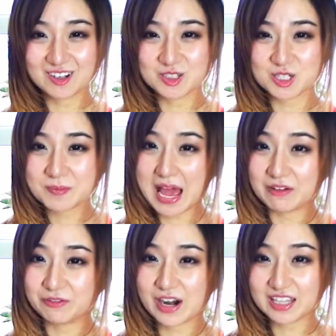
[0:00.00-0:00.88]
I'll just
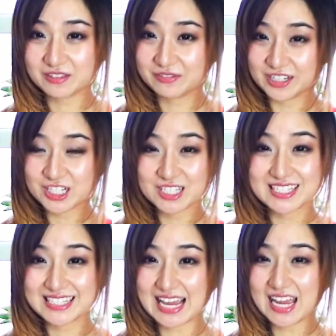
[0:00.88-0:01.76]
pan fry the fish
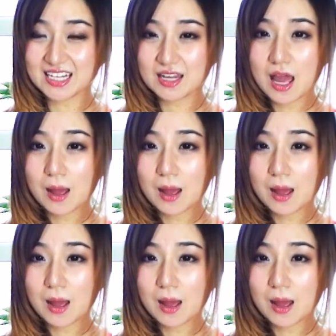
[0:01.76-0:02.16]
instead.